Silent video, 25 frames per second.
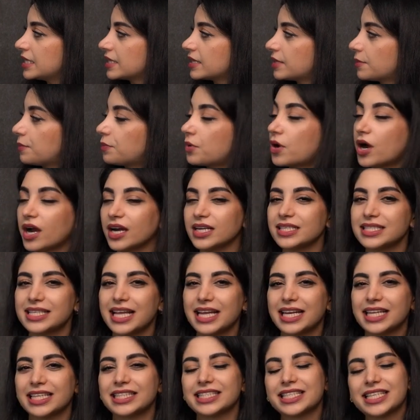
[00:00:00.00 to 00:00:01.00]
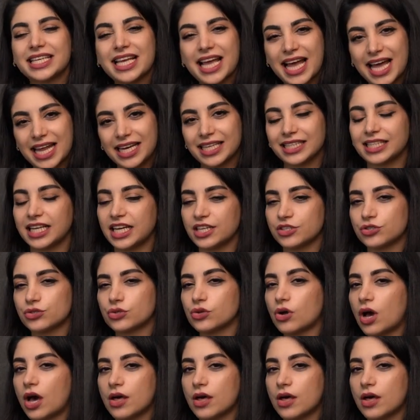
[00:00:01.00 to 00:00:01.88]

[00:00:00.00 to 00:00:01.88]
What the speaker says: the parts that it can attach to